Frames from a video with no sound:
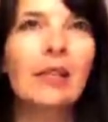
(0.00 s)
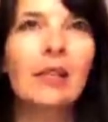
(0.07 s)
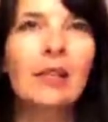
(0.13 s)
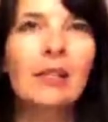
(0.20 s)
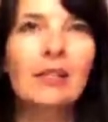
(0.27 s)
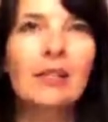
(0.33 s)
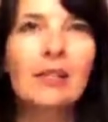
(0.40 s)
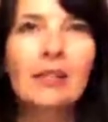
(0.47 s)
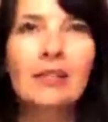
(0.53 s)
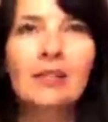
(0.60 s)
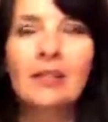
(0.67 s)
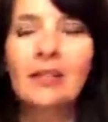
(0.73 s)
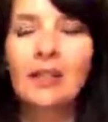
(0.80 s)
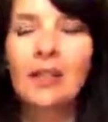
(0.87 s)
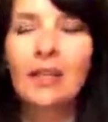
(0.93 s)
like he's
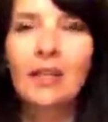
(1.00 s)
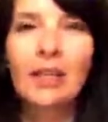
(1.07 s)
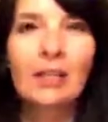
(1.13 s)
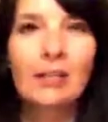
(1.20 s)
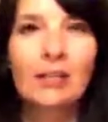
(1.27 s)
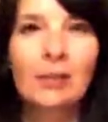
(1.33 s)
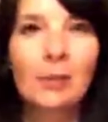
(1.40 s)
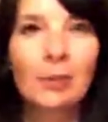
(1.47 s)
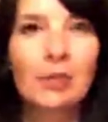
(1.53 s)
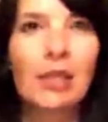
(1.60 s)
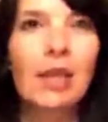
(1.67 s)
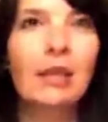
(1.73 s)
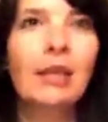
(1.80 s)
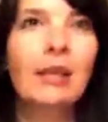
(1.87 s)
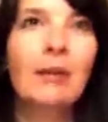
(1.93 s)
just
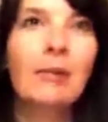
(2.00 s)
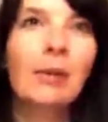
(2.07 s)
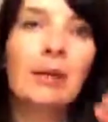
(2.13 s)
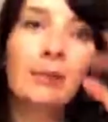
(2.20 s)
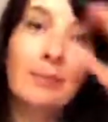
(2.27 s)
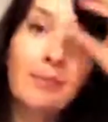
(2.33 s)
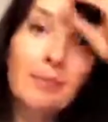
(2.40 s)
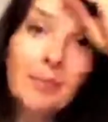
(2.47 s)
pretending, but